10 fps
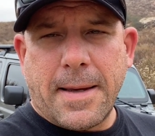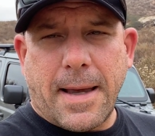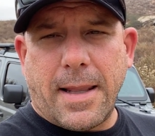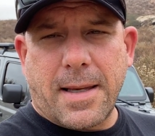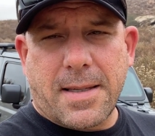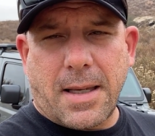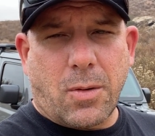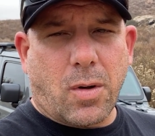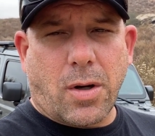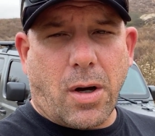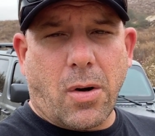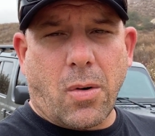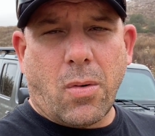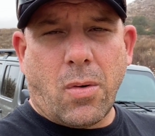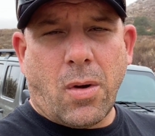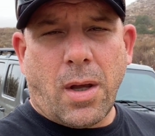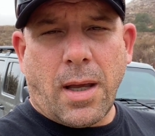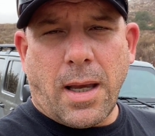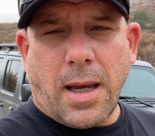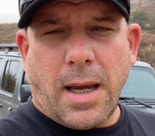and this thing will go
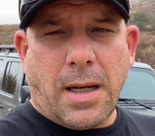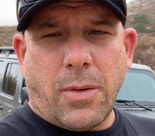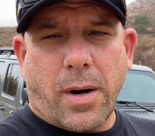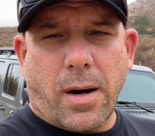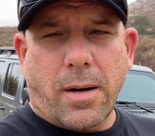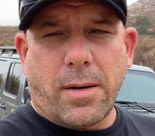anywhere.